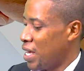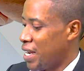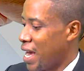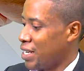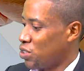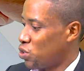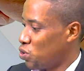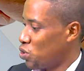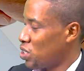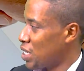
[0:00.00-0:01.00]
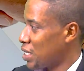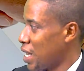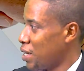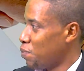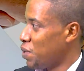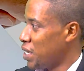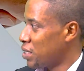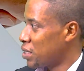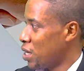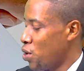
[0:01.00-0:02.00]
There are institutions that are in
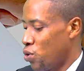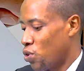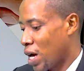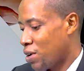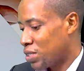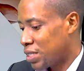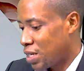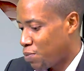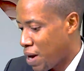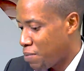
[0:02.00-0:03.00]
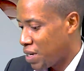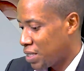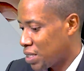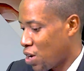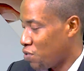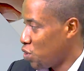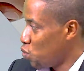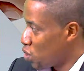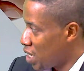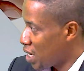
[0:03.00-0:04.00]
place. You cannot say the Prime Minister of the
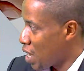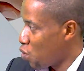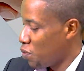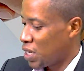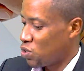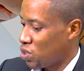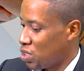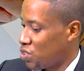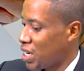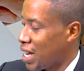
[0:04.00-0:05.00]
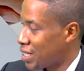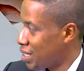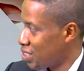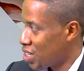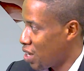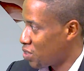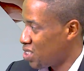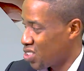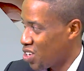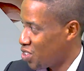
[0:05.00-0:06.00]
UK now will begin to disregard King Charles.
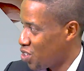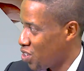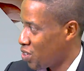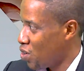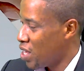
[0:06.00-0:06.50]
It's not done.